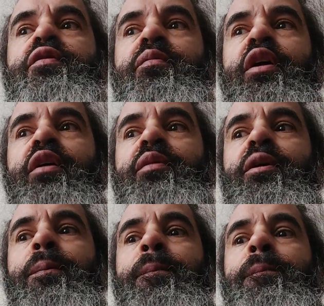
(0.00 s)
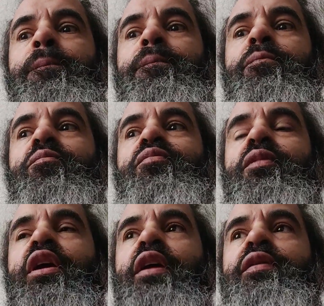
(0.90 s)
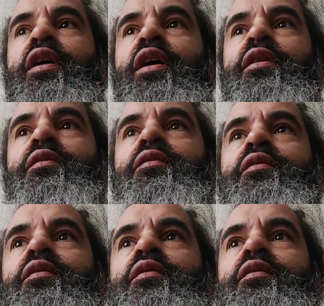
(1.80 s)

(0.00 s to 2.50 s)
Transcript: for the baby, and then